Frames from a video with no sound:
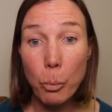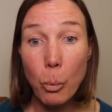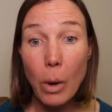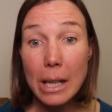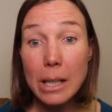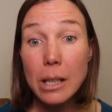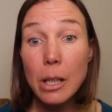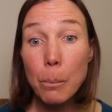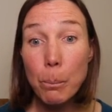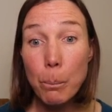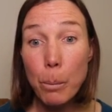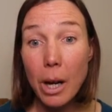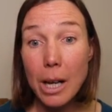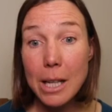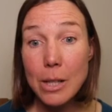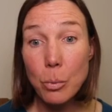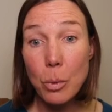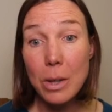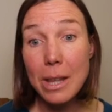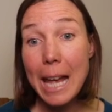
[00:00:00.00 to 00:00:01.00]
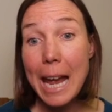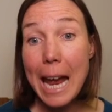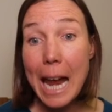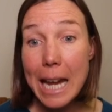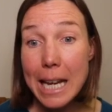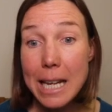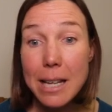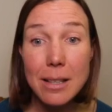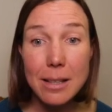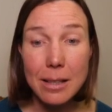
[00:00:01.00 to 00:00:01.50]
when combined with
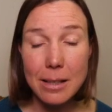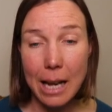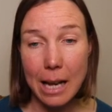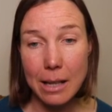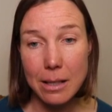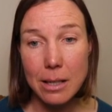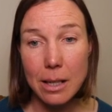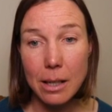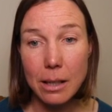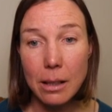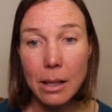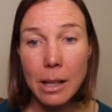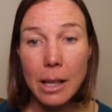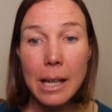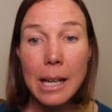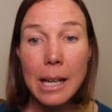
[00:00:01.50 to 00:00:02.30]
any statin,